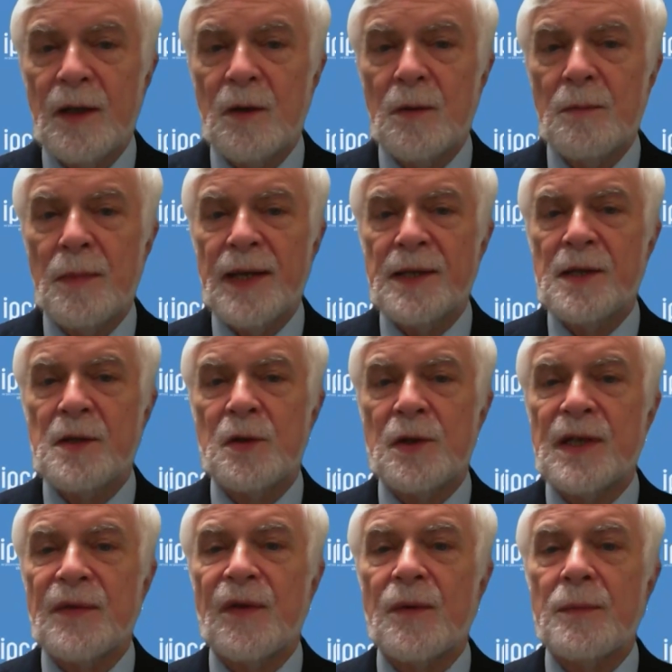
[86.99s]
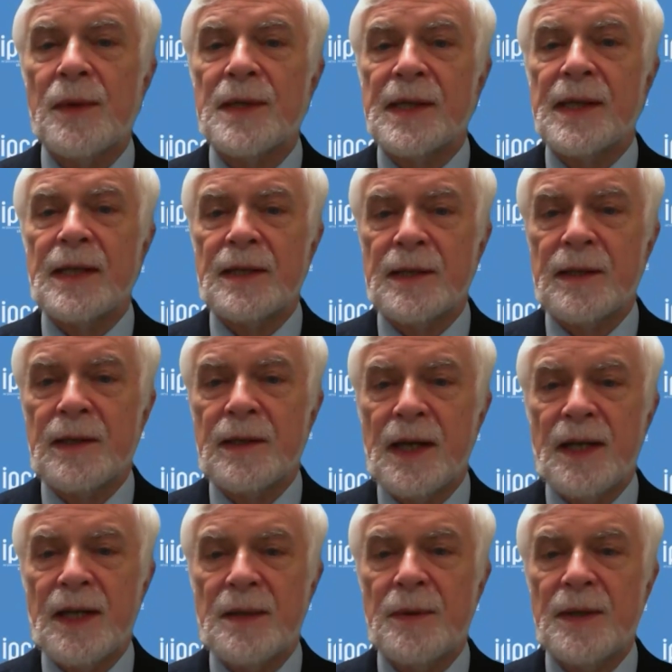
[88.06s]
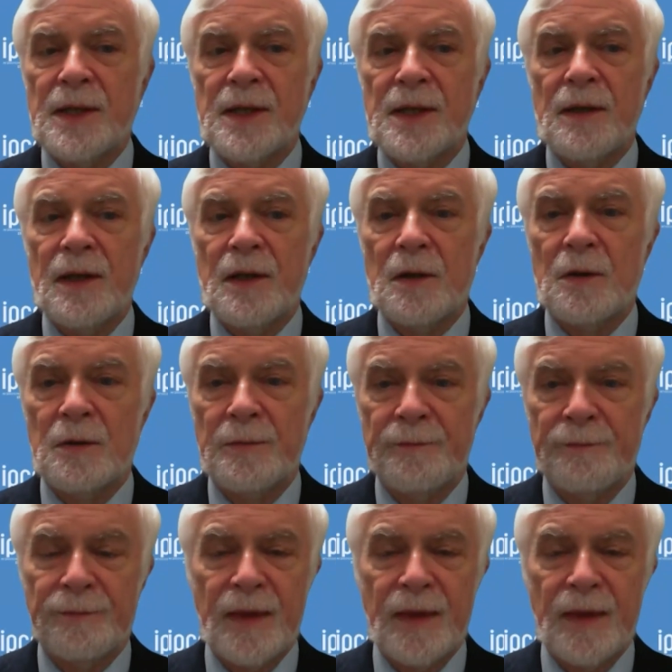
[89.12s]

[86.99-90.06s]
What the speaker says: on messages from the 6th assessment cycle,